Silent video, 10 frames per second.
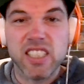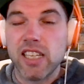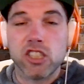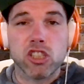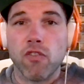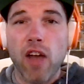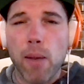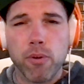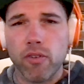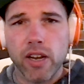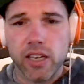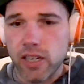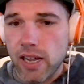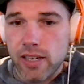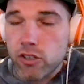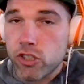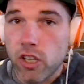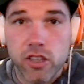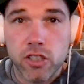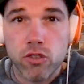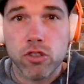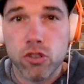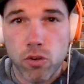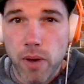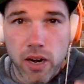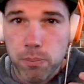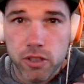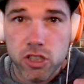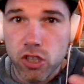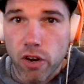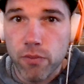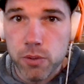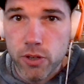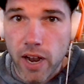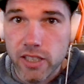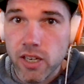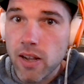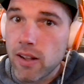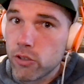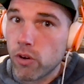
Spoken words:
It's just evaporated and there's nothing you can do about it but start from scratch.